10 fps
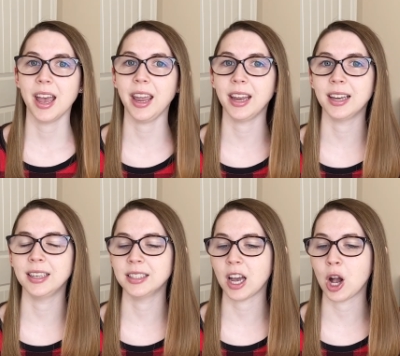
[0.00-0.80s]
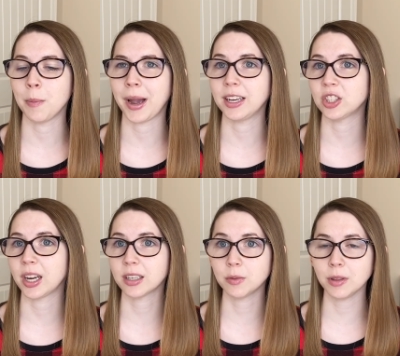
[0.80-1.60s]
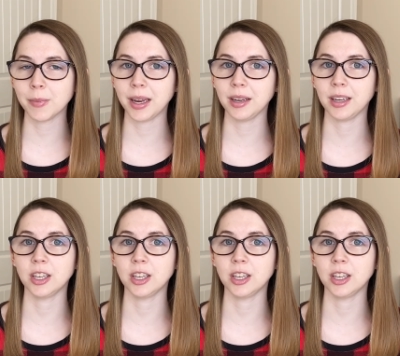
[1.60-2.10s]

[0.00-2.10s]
and um, I checked with my